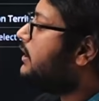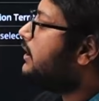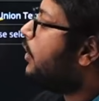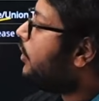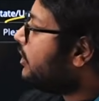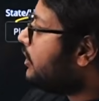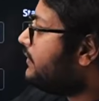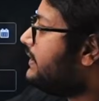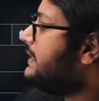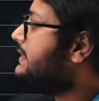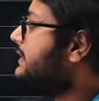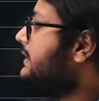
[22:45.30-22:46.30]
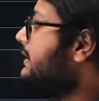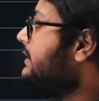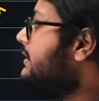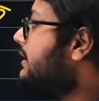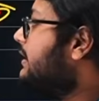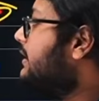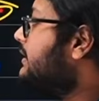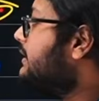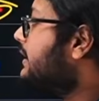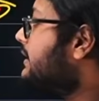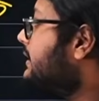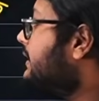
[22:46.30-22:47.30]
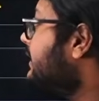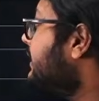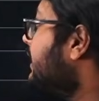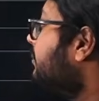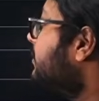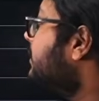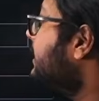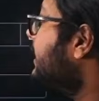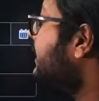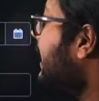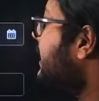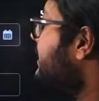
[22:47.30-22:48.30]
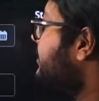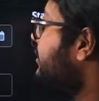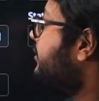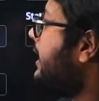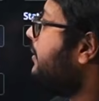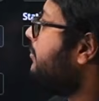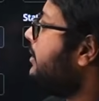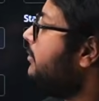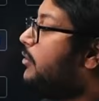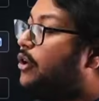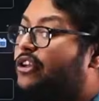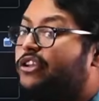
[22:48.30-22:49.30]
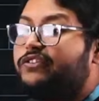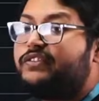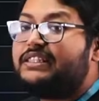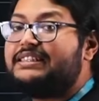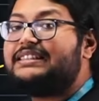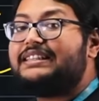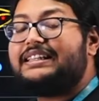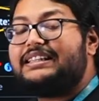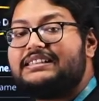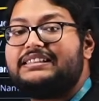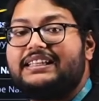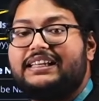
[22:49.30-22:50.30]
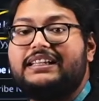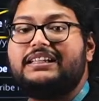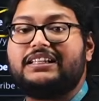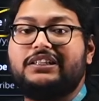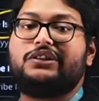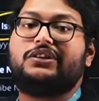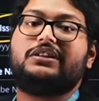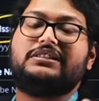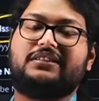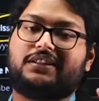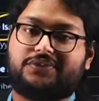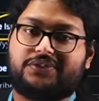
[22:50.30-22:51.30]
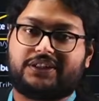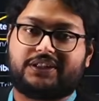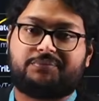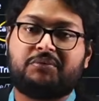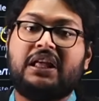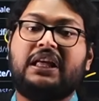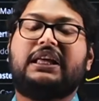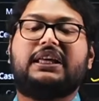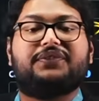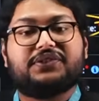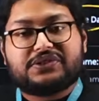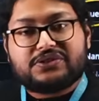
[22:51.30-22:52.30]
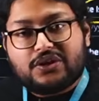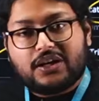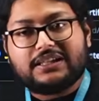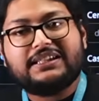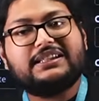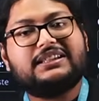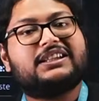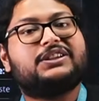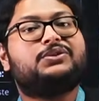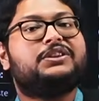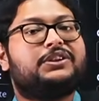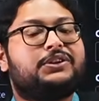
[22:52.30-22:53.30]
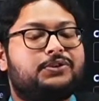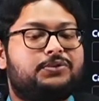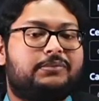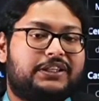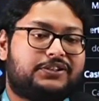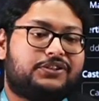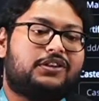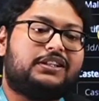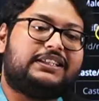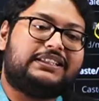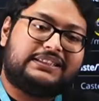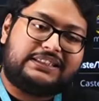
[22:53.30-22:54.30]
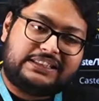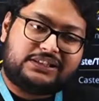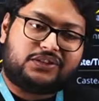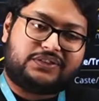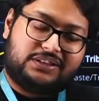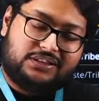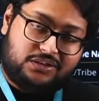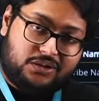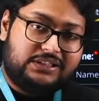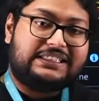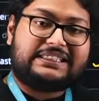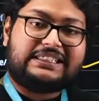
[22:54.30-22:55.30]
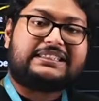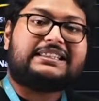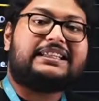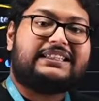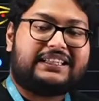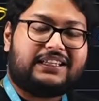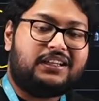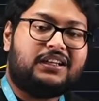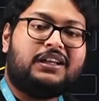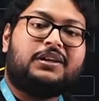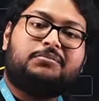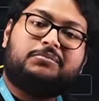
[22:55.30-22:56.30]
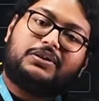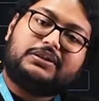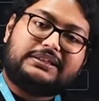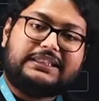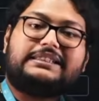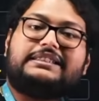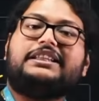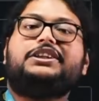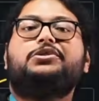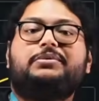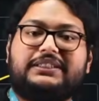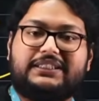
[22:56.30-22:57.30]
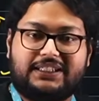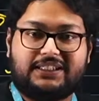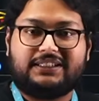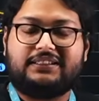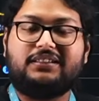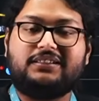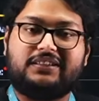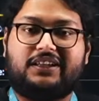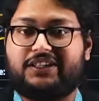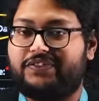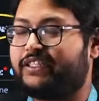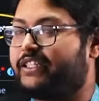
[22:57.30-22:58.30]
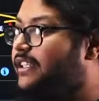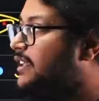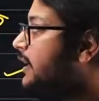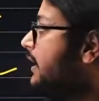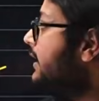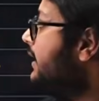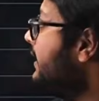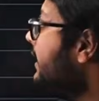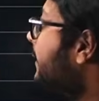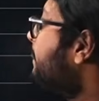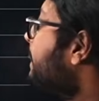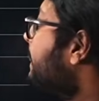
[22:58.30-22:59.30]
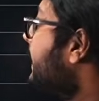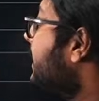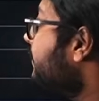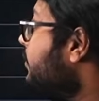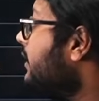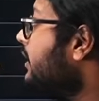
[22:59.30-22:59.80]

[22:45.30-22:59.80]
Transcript: all of these details, serial number and caste, tribe name, all of this is there in your certificate. If it's not there, then you need to make sure all these things are there, because these need to be there in the certificate. Okay. If you are